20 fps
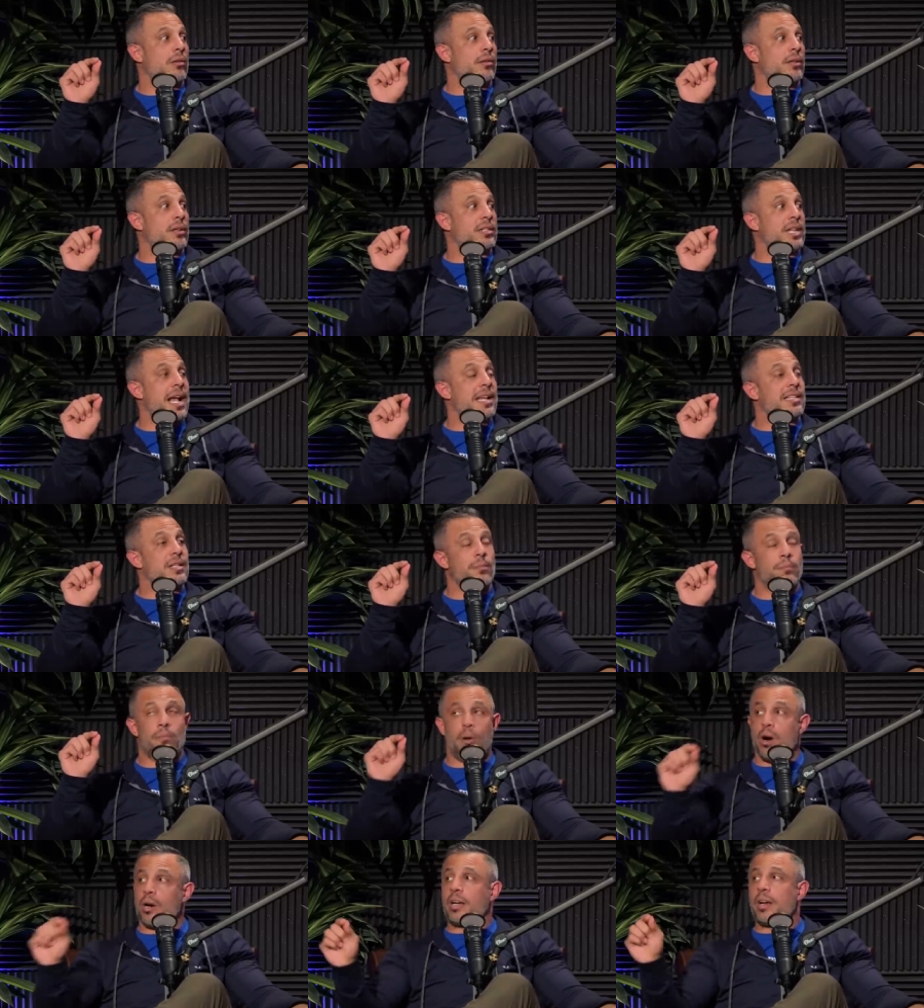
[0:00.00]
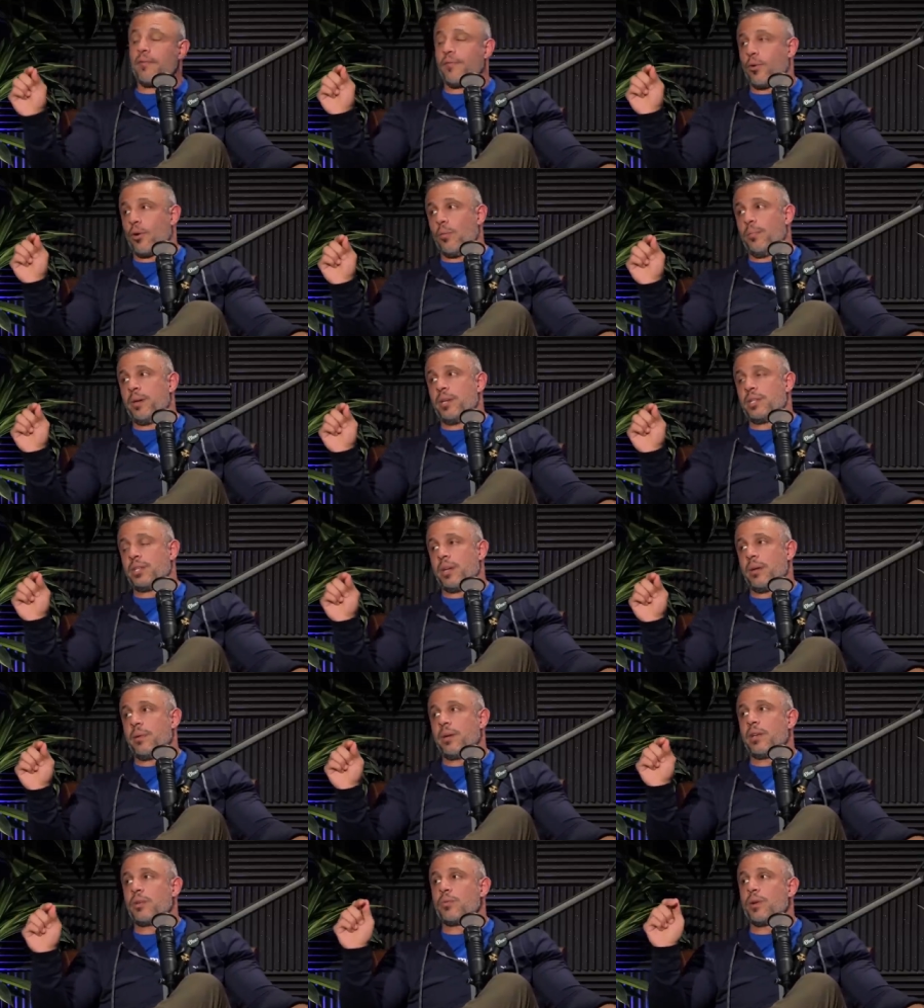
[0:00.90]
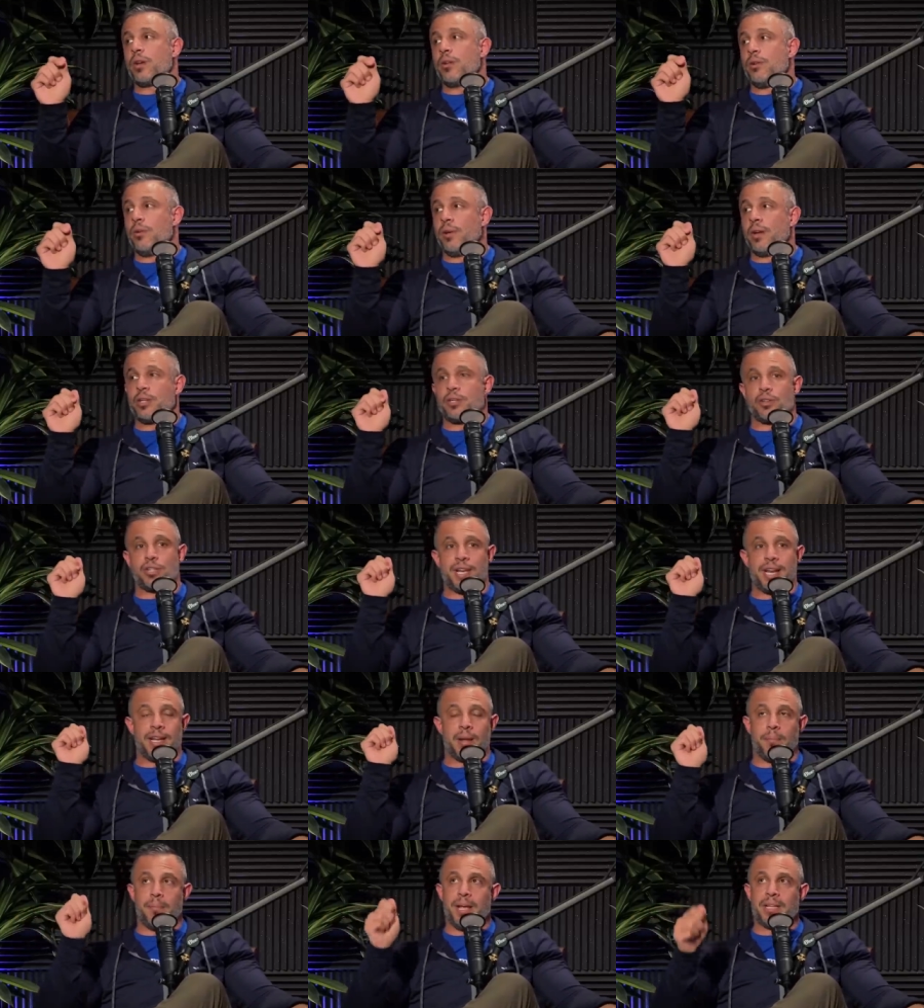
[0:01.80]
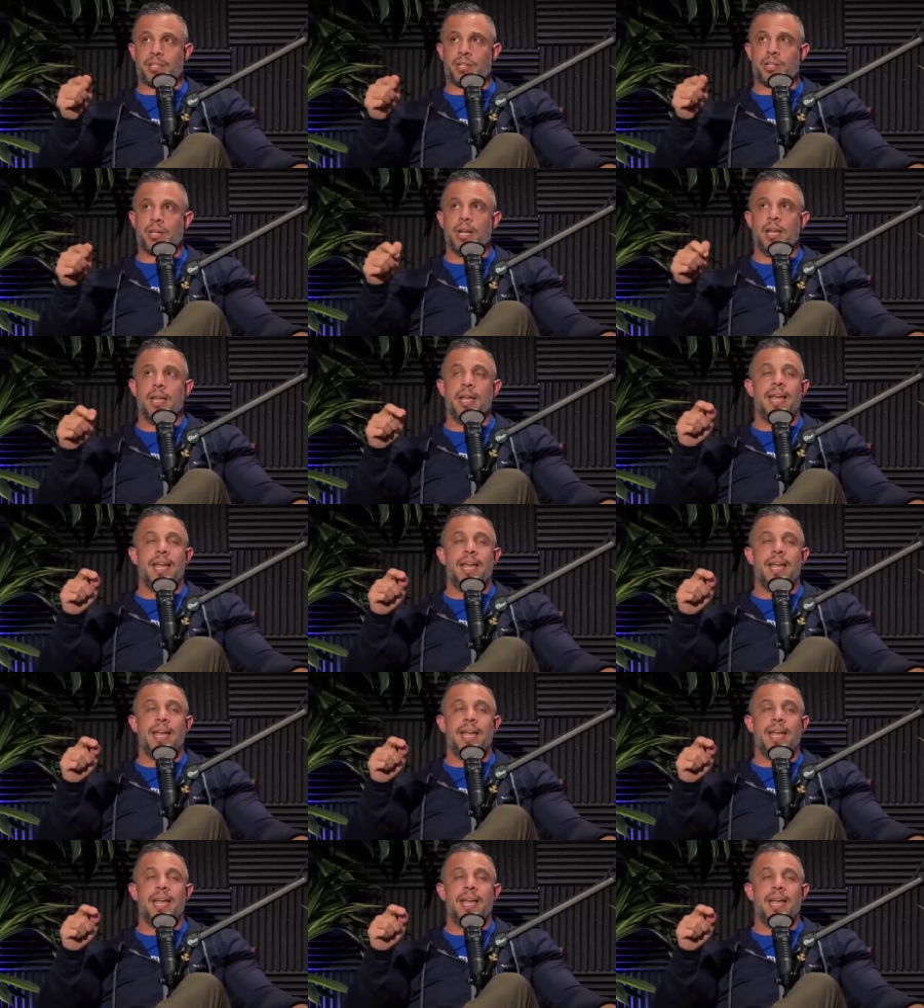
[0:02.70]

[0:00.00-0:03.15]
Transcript: the size of the market for obesity, because what you're doing is you're sending a message.